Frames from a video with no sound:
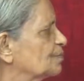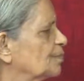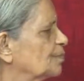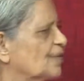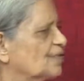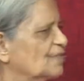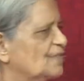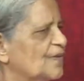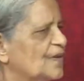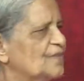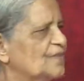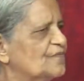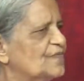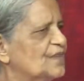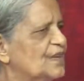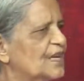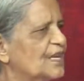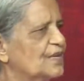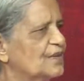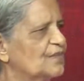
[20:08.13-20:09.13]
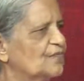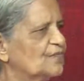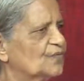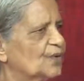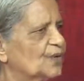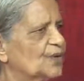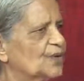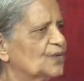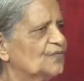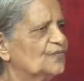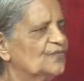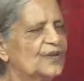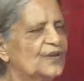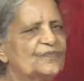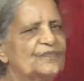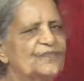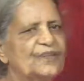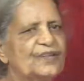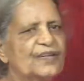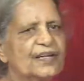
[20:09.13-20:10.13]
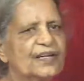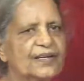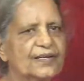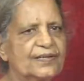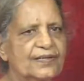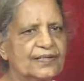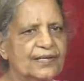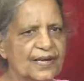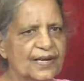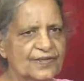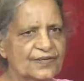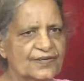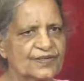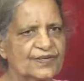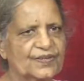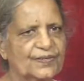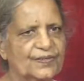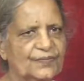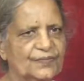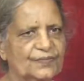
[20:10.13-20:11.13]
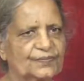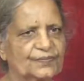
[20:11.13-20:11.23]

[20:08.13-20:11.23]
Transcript: but when we are involved when we are attached